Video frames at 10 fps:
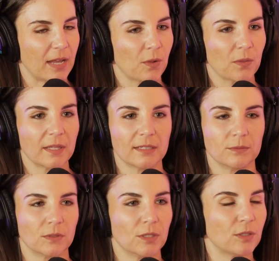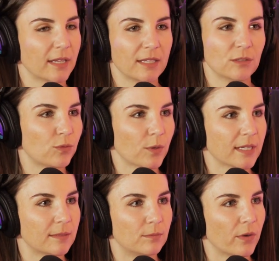I only can afford
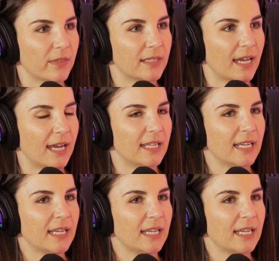it more than that.